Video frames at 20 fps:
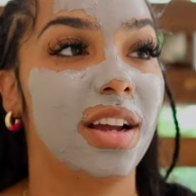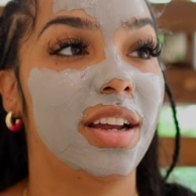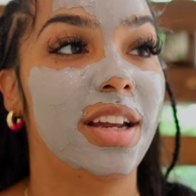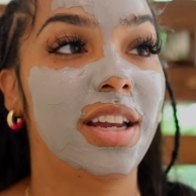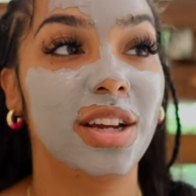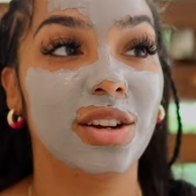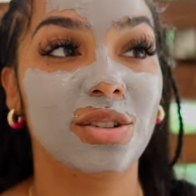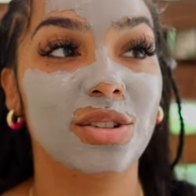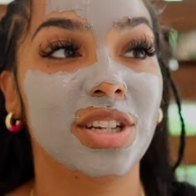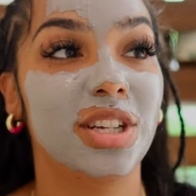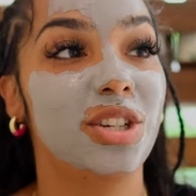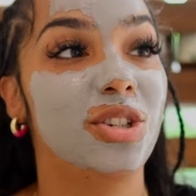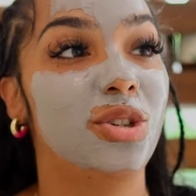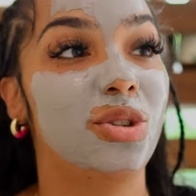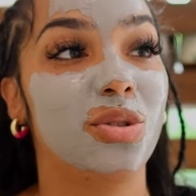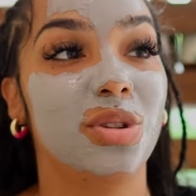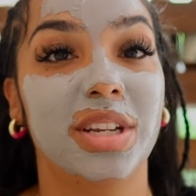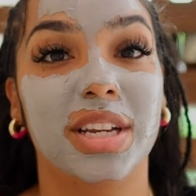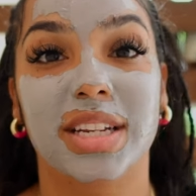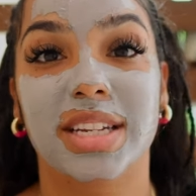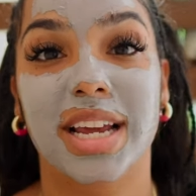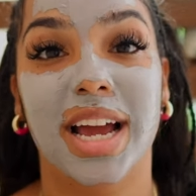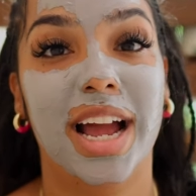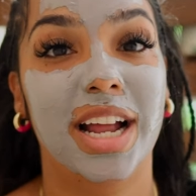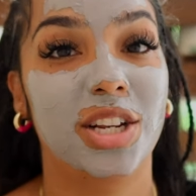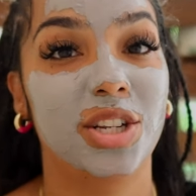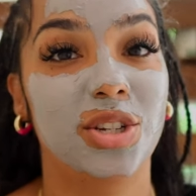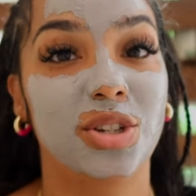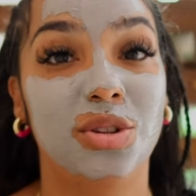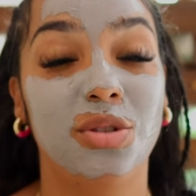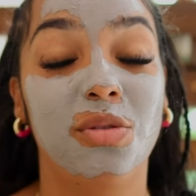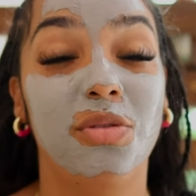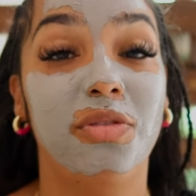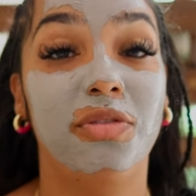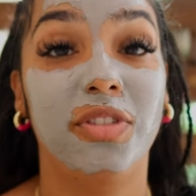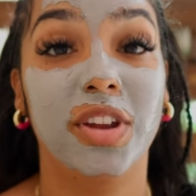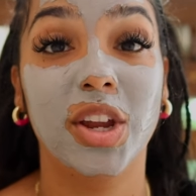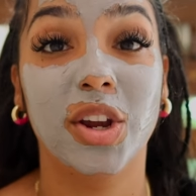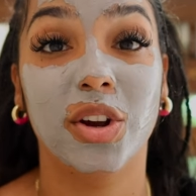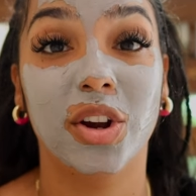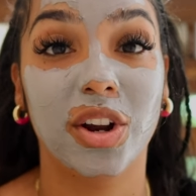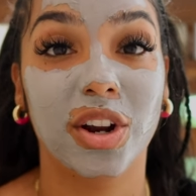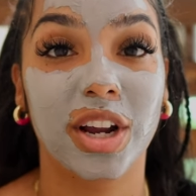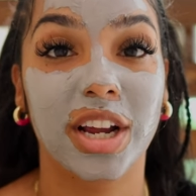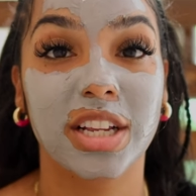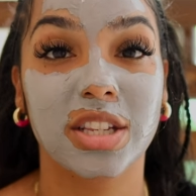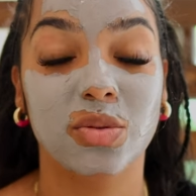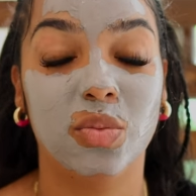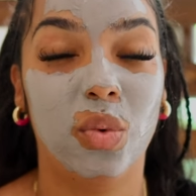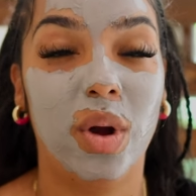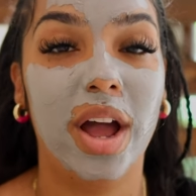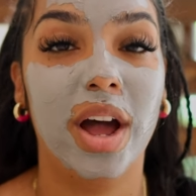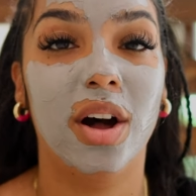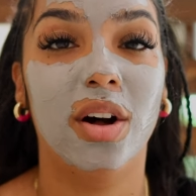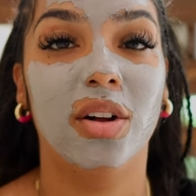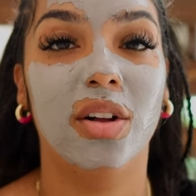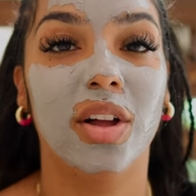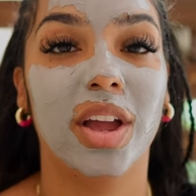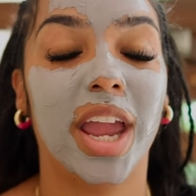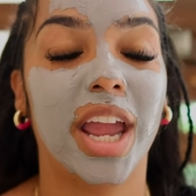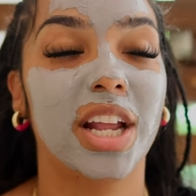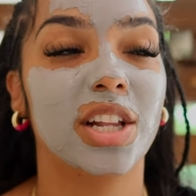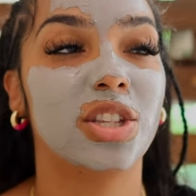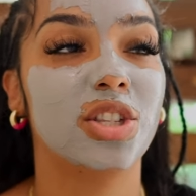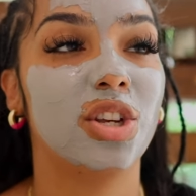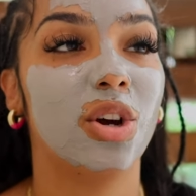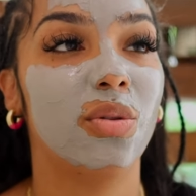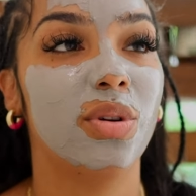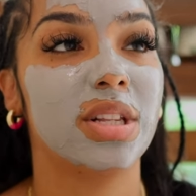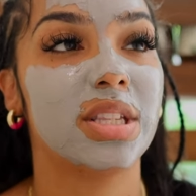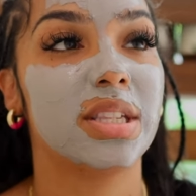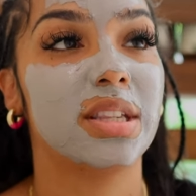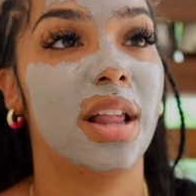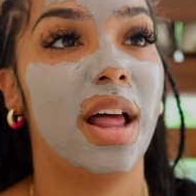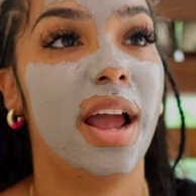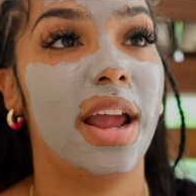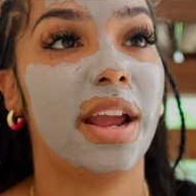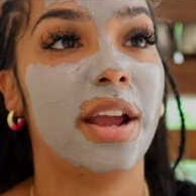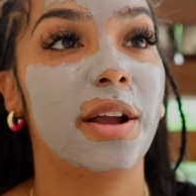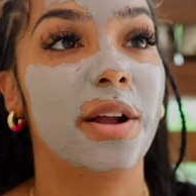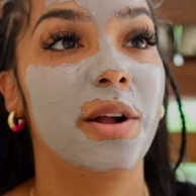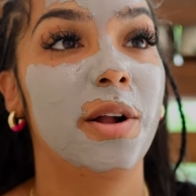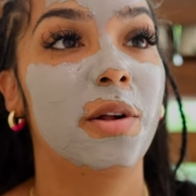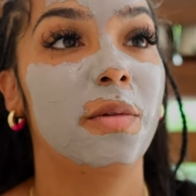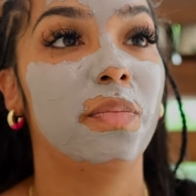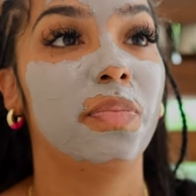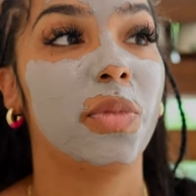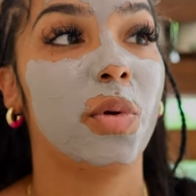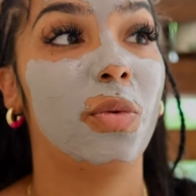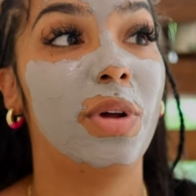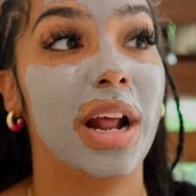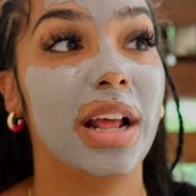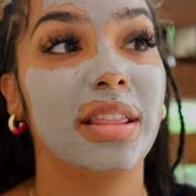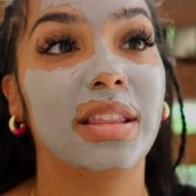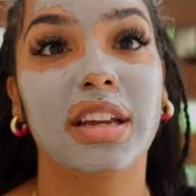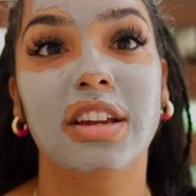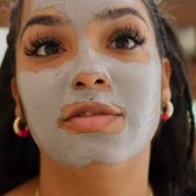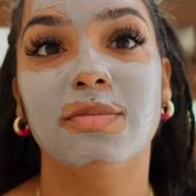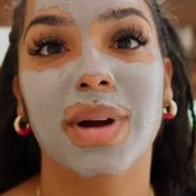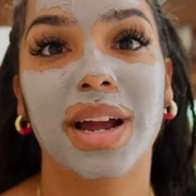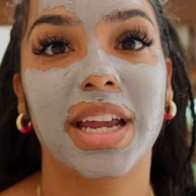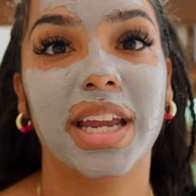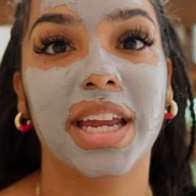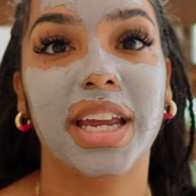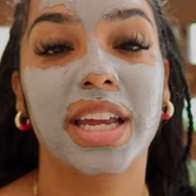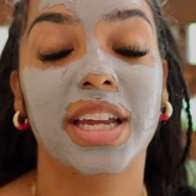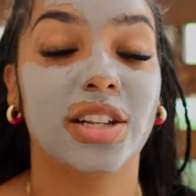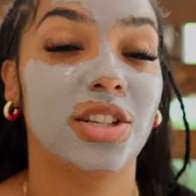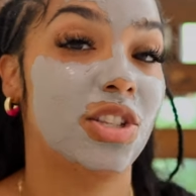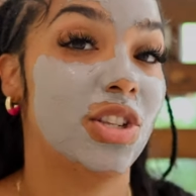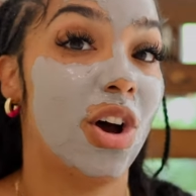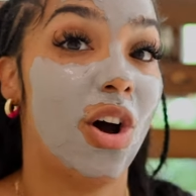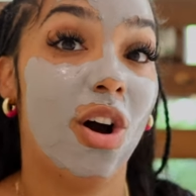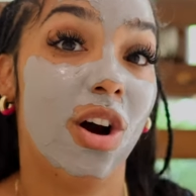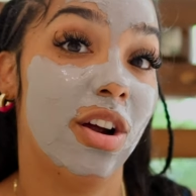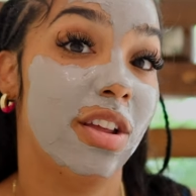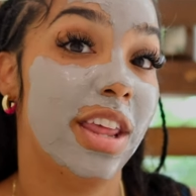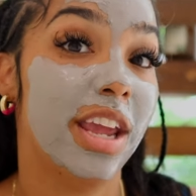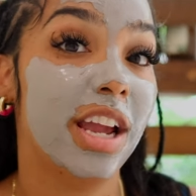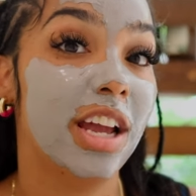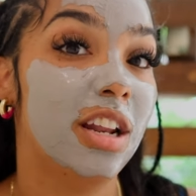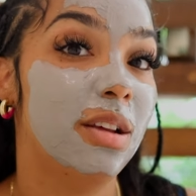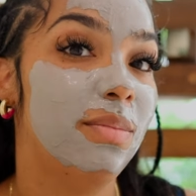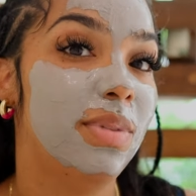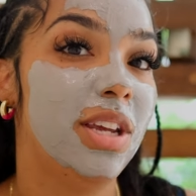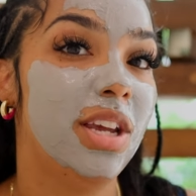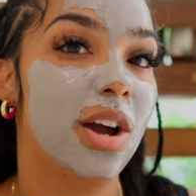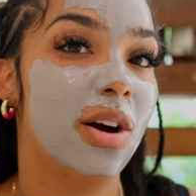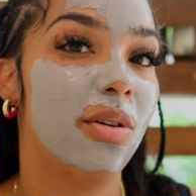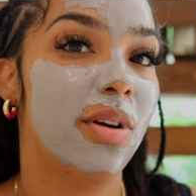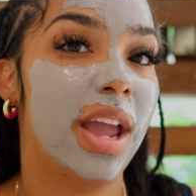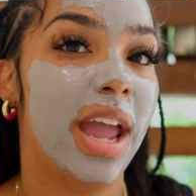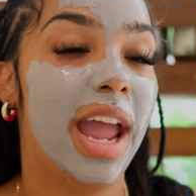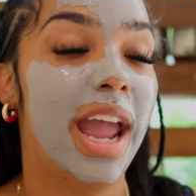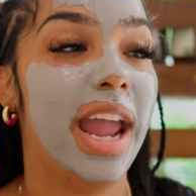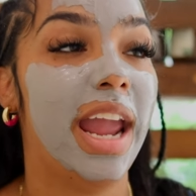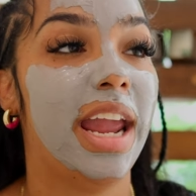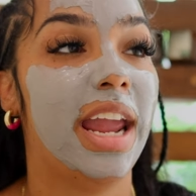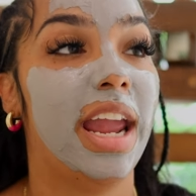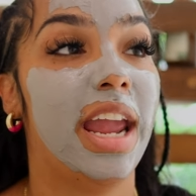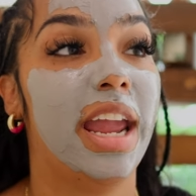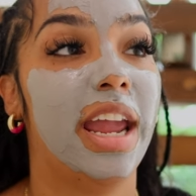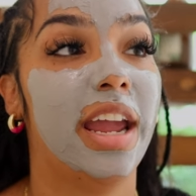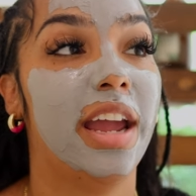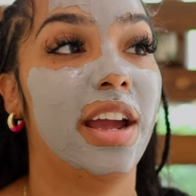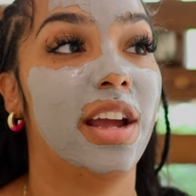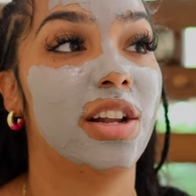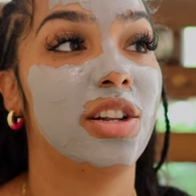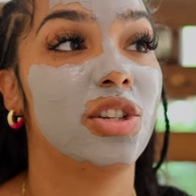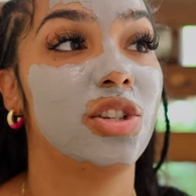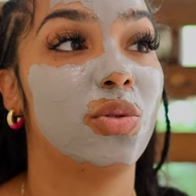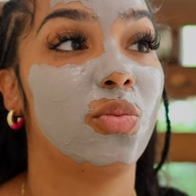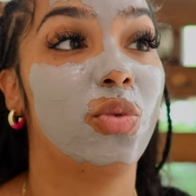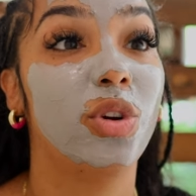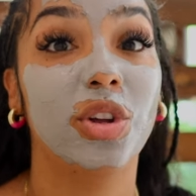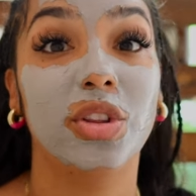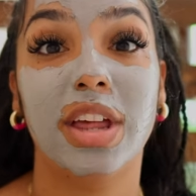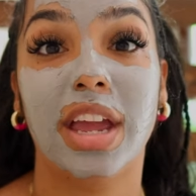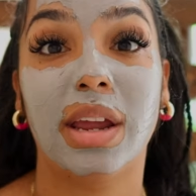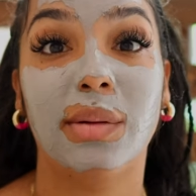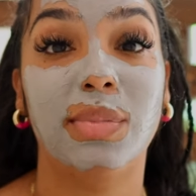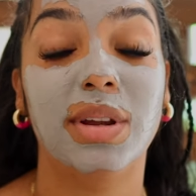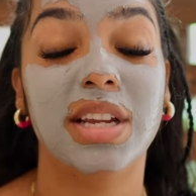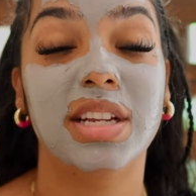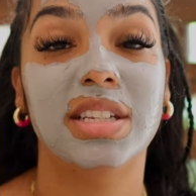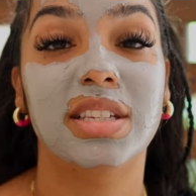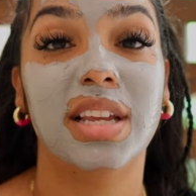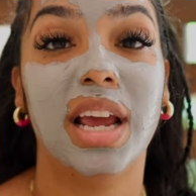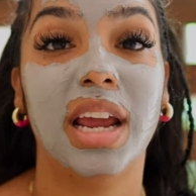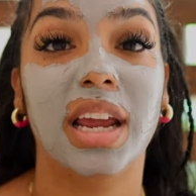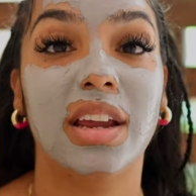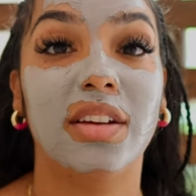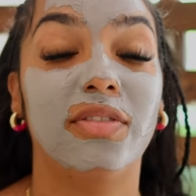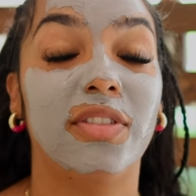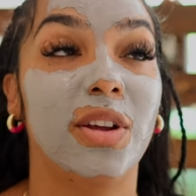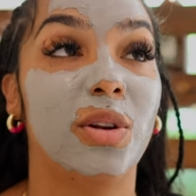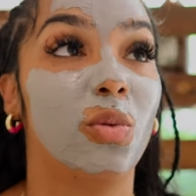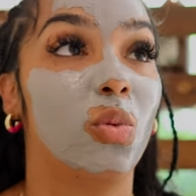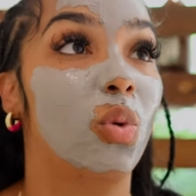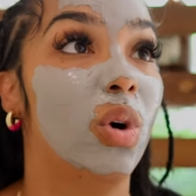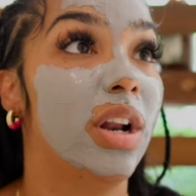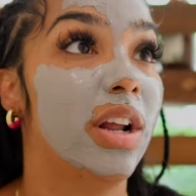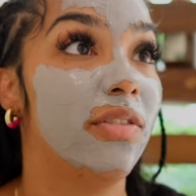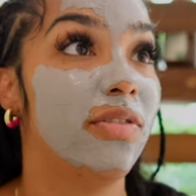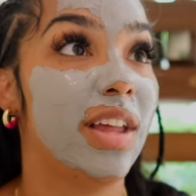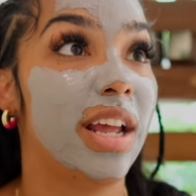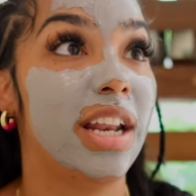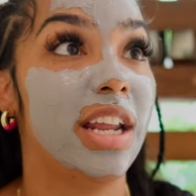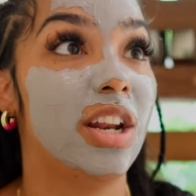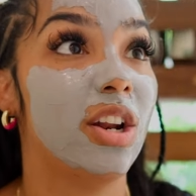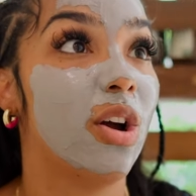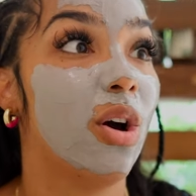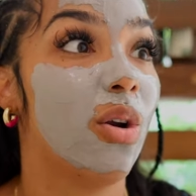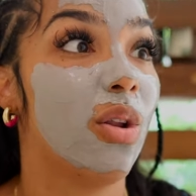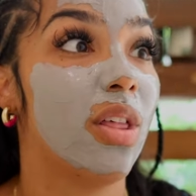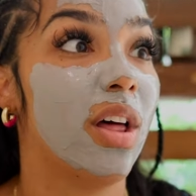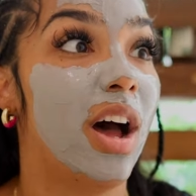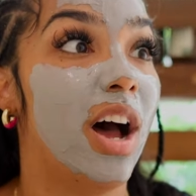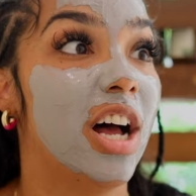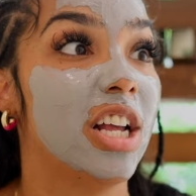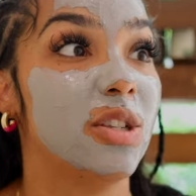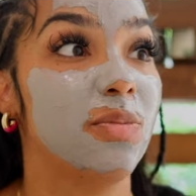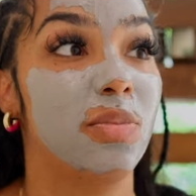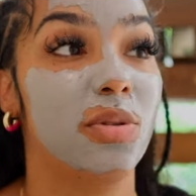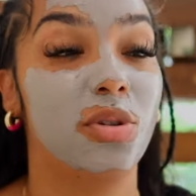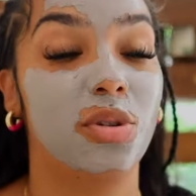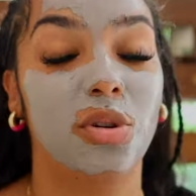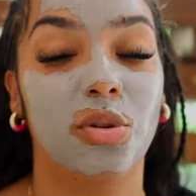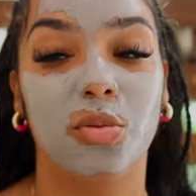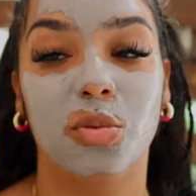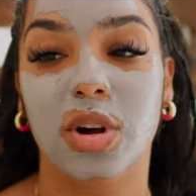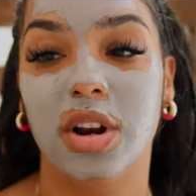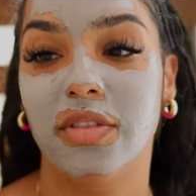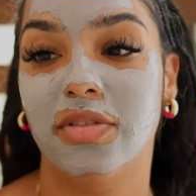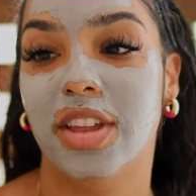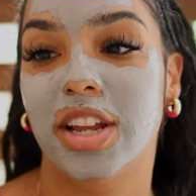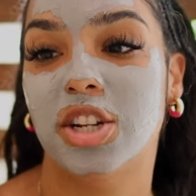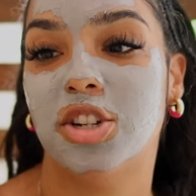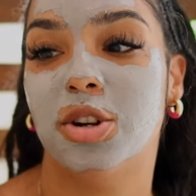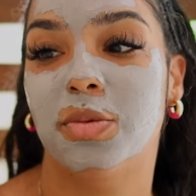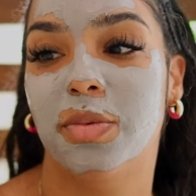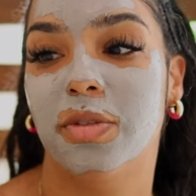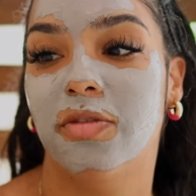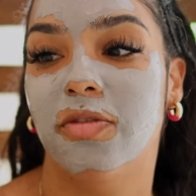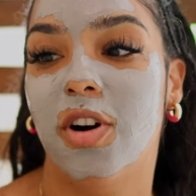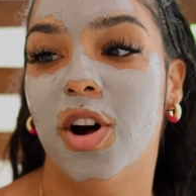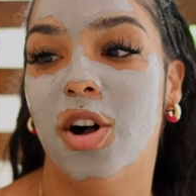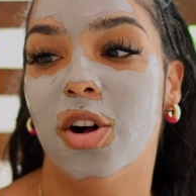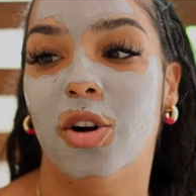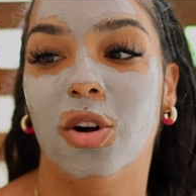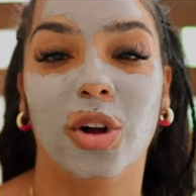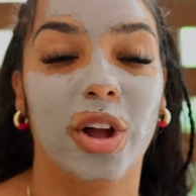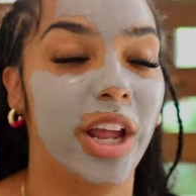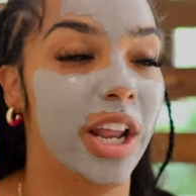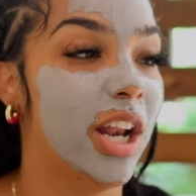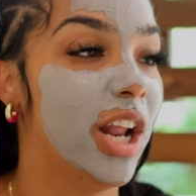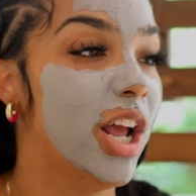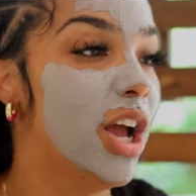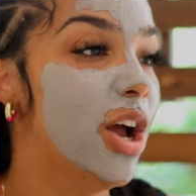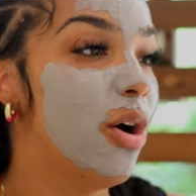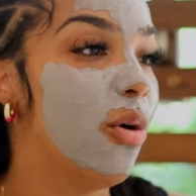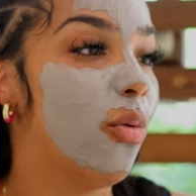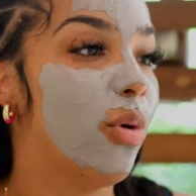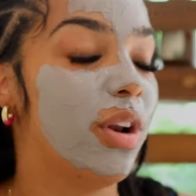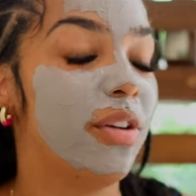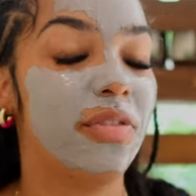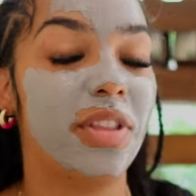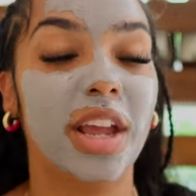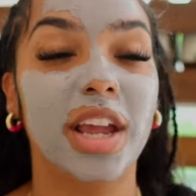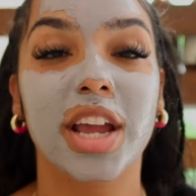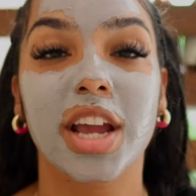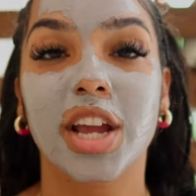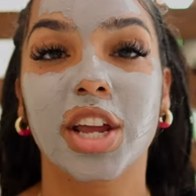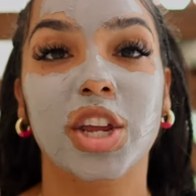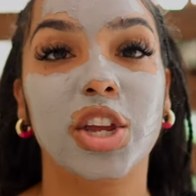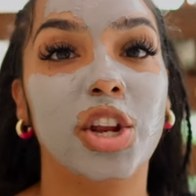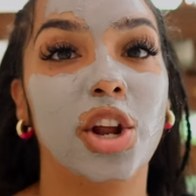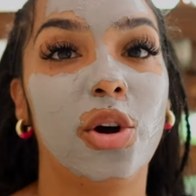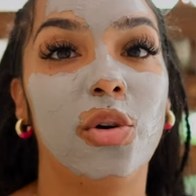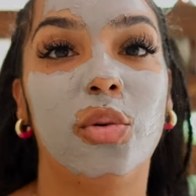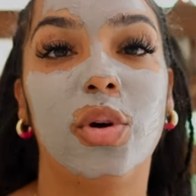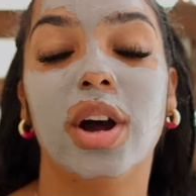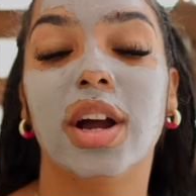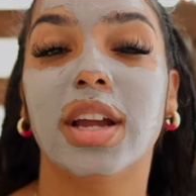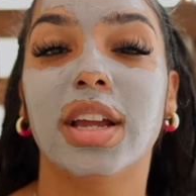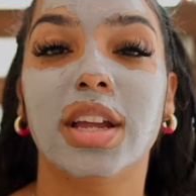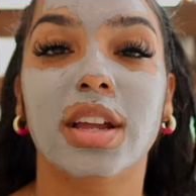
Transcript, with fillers: guilt is usually attached to fear as well and so it's like when I leave my kids, are they going to be okay? And will they be safe? And what if they need to go to the hospital? What if they trip and fall? And what if they, you know,